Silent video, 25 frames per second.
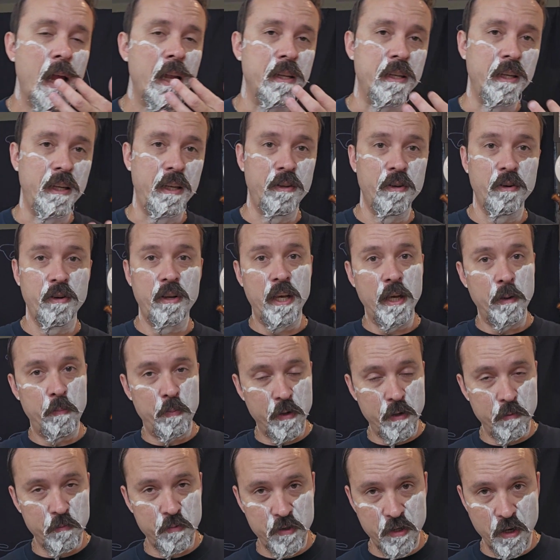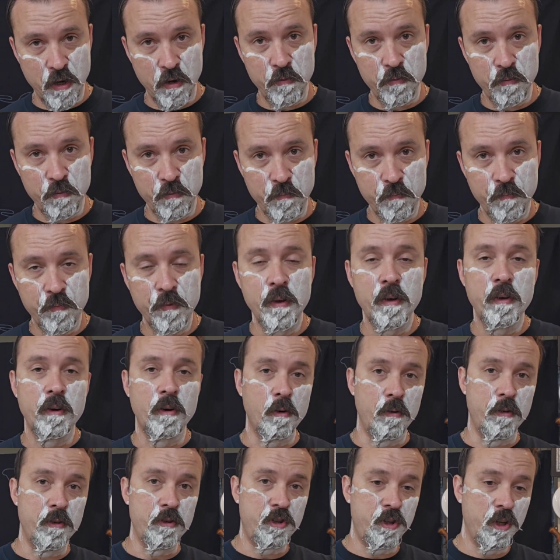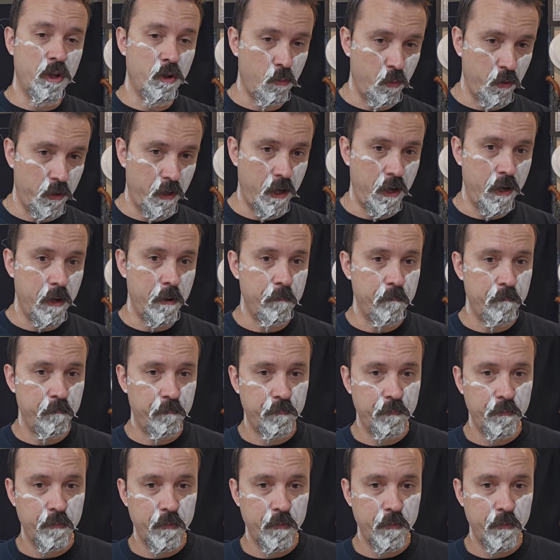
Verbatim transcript: to either keep it himself or the shill would get it.